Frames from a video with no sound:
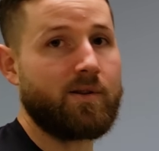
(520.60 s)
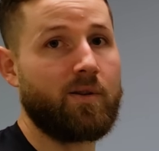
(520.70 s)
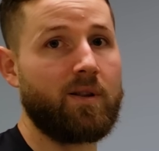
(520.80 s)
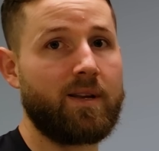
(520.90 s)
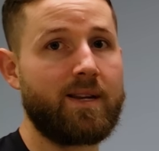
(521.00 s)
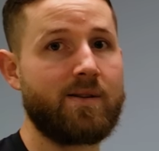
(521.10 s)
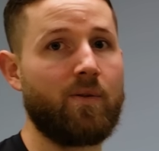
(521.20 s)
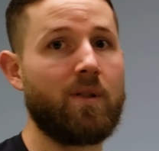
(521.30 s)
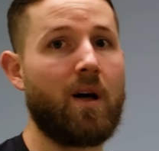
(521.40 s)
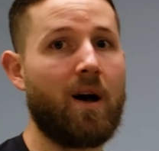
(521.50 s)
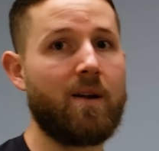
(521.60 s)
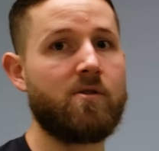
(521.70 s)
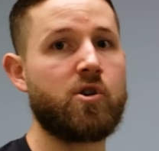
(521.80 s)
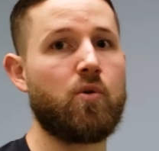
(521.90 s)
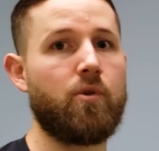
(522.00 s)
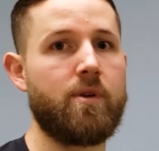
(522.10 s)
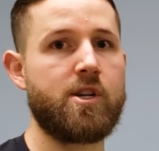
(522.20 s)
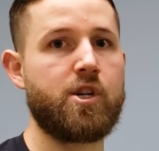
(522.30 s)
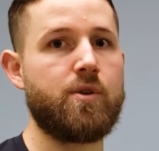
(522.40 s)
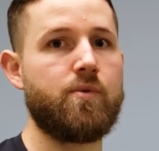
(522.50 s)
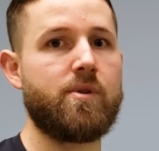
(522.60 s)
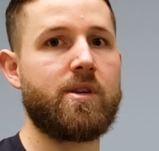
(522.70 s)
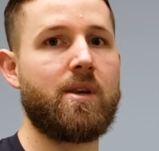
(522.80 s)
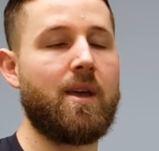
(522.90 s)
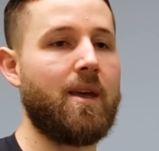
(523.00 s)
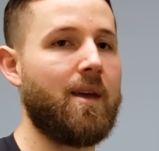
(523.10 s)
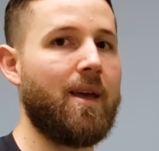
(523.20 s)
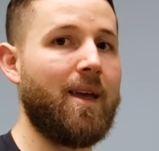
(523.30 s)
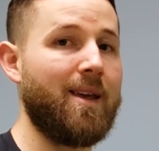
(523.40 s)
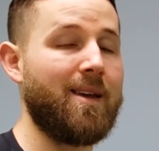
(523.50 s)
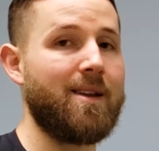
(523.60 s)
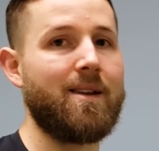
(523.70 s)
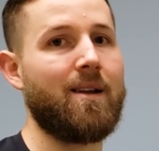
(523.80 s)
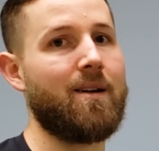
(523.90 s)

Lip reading: going to lead to a lot of shoulder issues, and